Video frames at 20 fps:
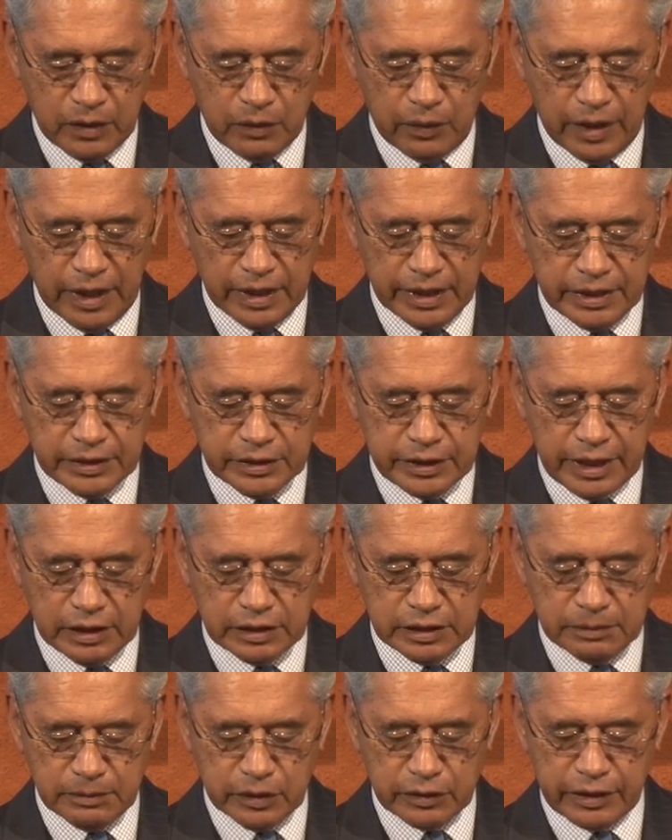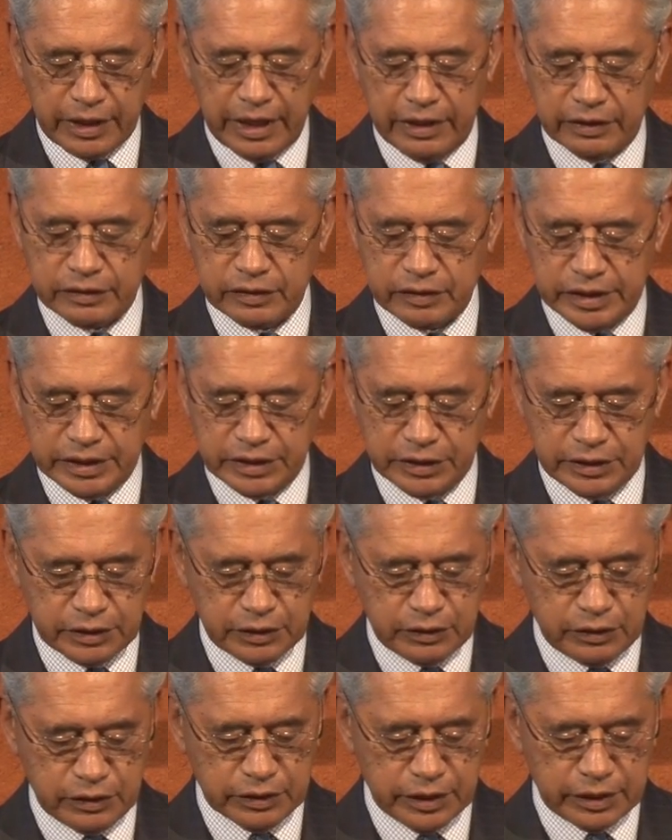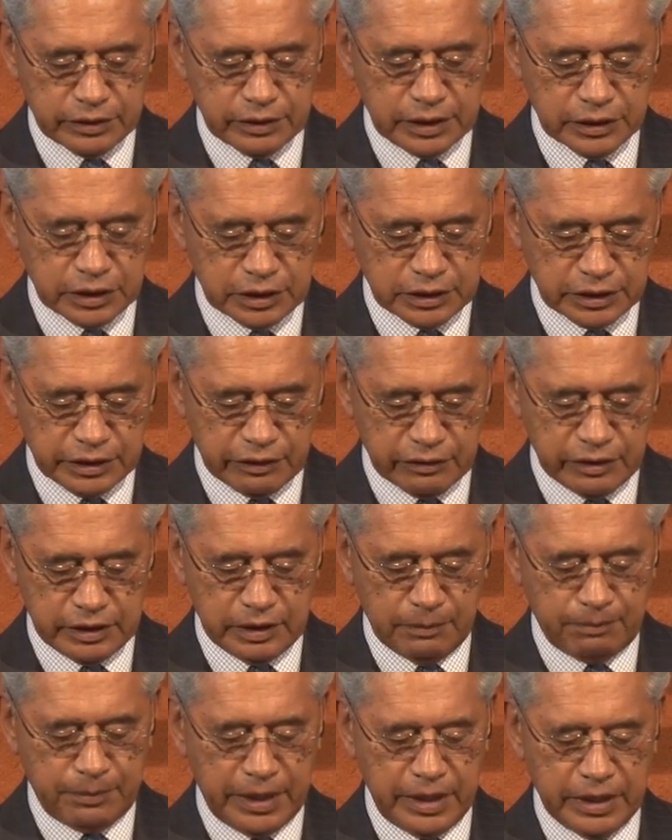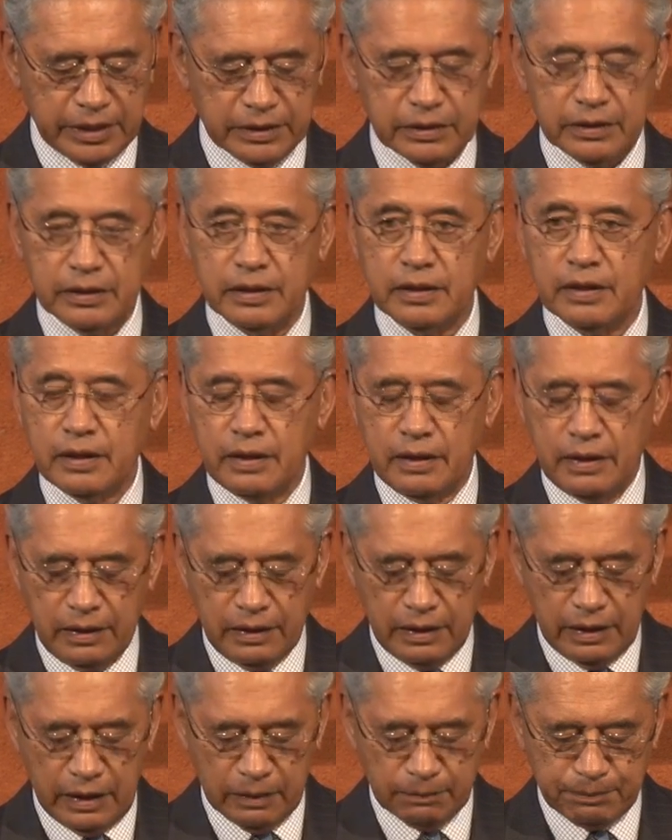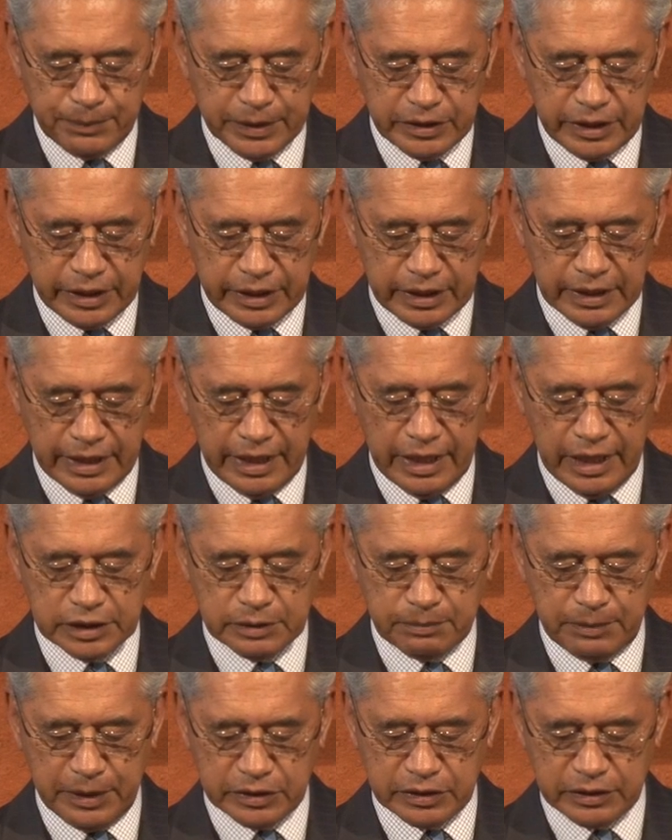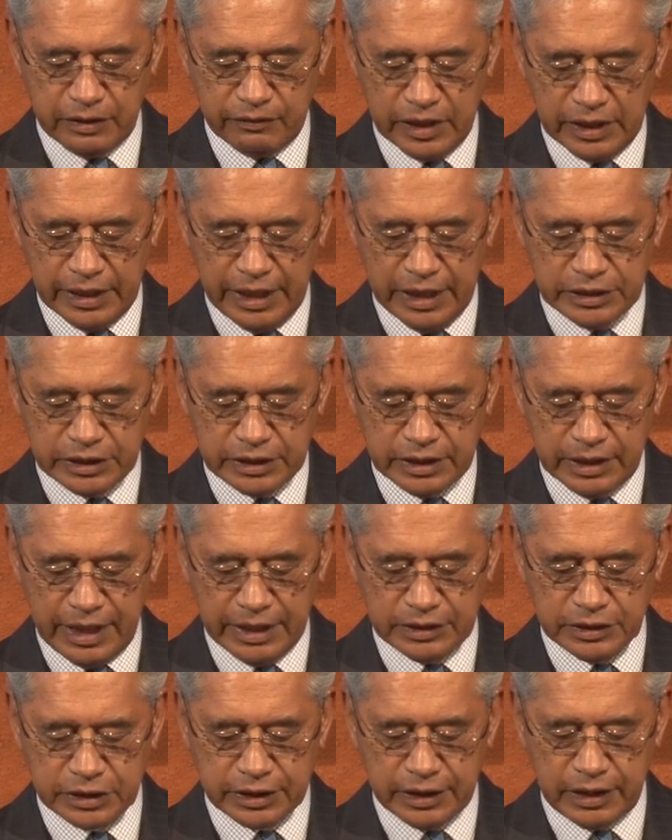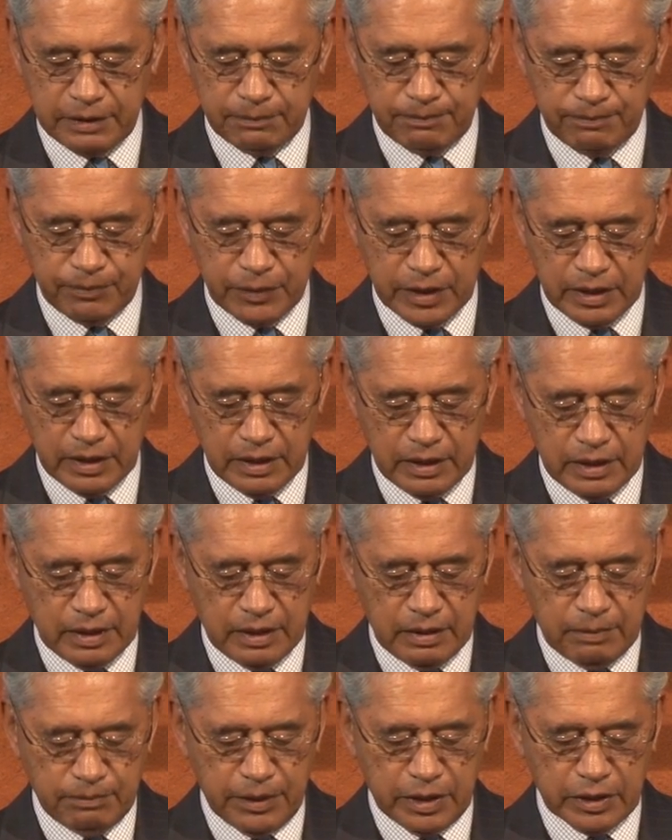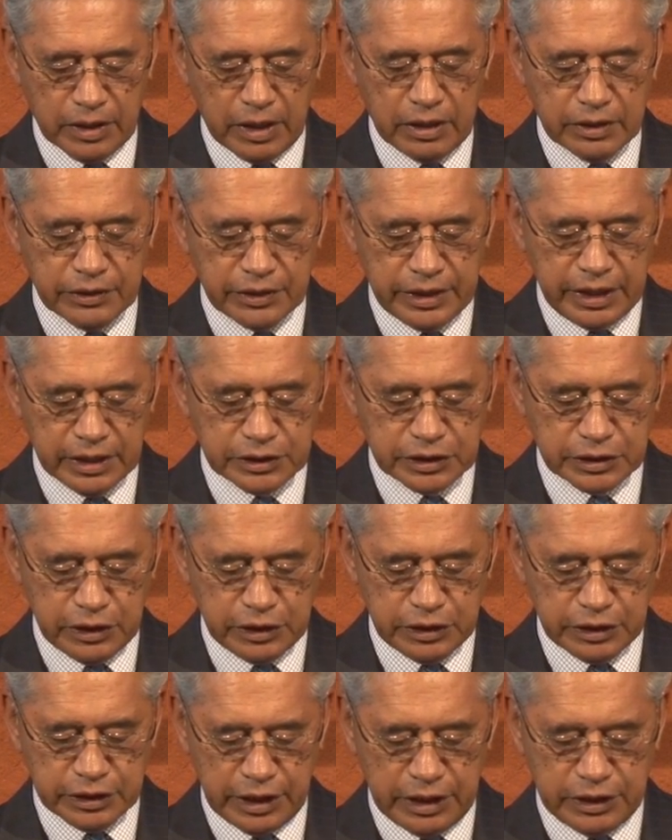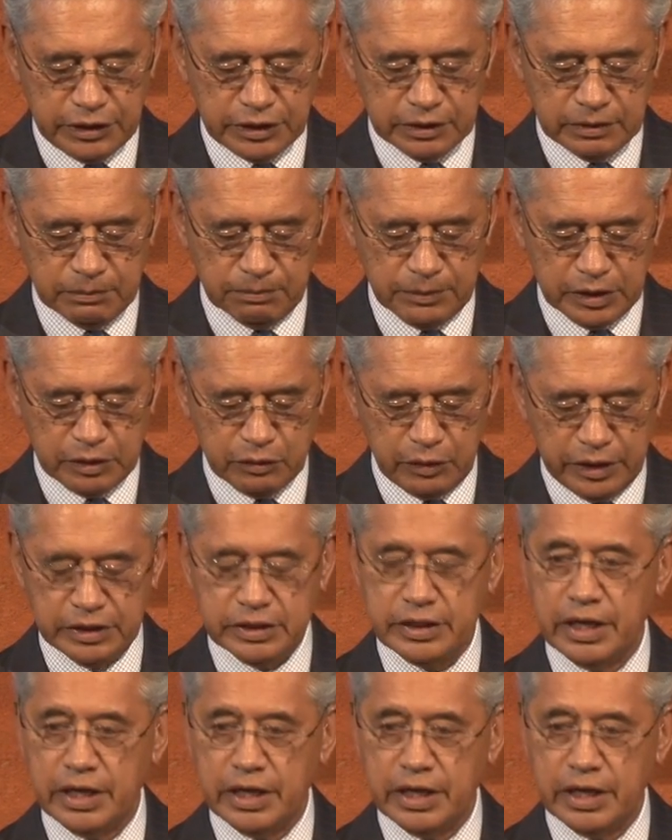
while intangible characteristics do not necessarily depend on particular aspects of the landscape, but on the association between